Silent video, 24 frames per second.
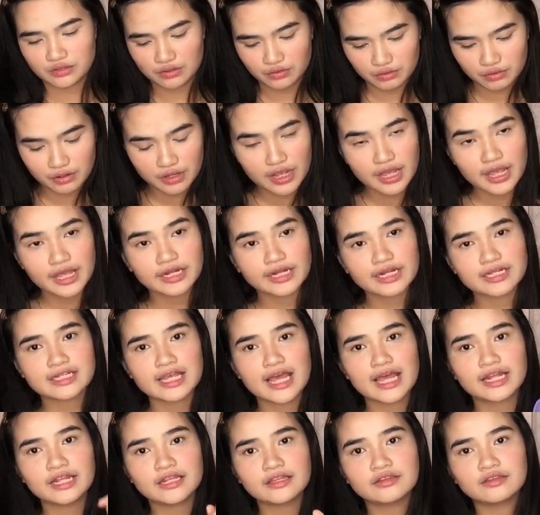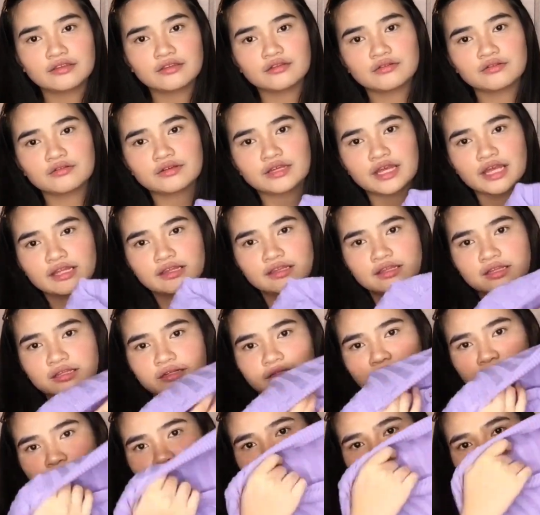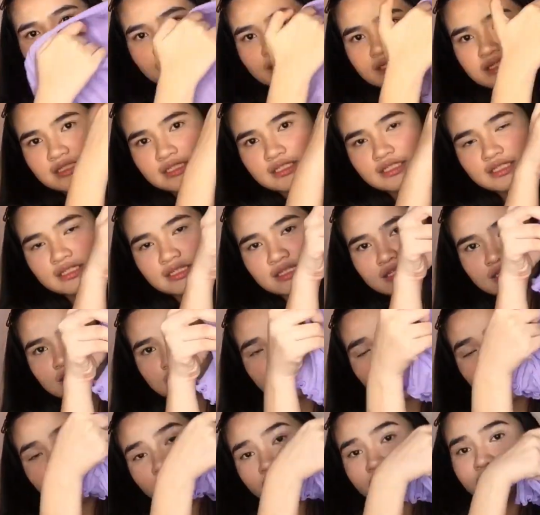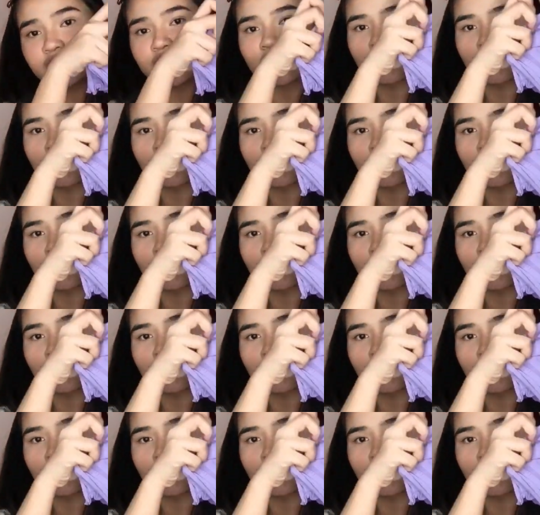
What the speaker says: so decided to get mas solid